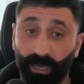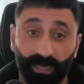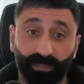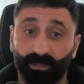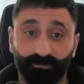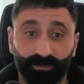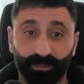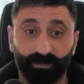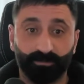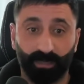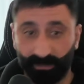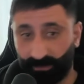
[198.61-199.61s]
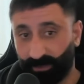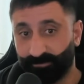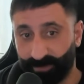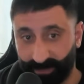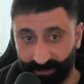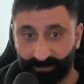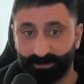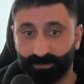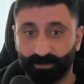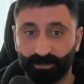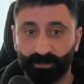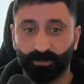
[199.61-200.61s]
I loved it. I love it,
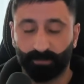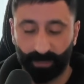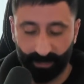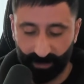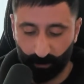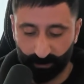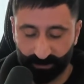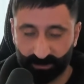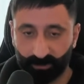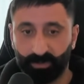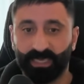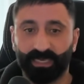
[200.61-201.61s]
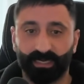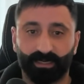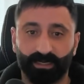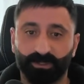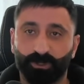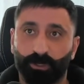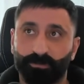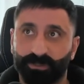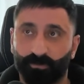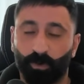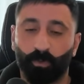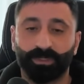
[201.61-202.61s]
right? It was the peak in terms
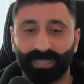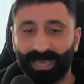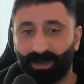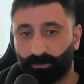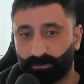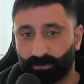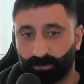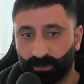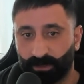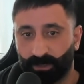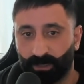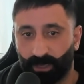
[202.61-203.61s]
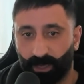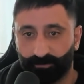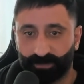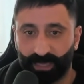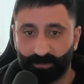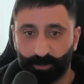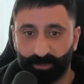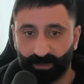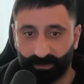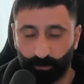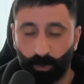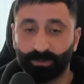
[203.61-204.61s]
of what was out of
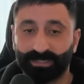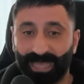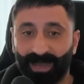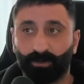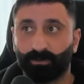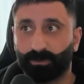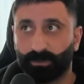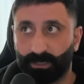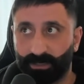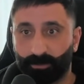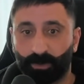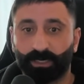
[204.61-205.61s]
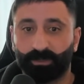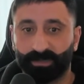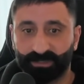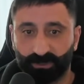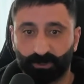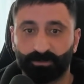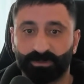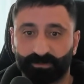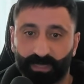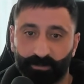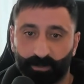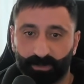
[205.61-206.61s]
capability, what was out in the marketplace in terms
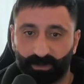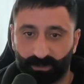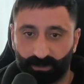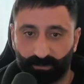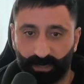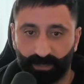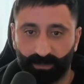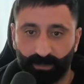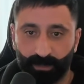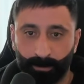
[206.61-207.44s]
of capability, right?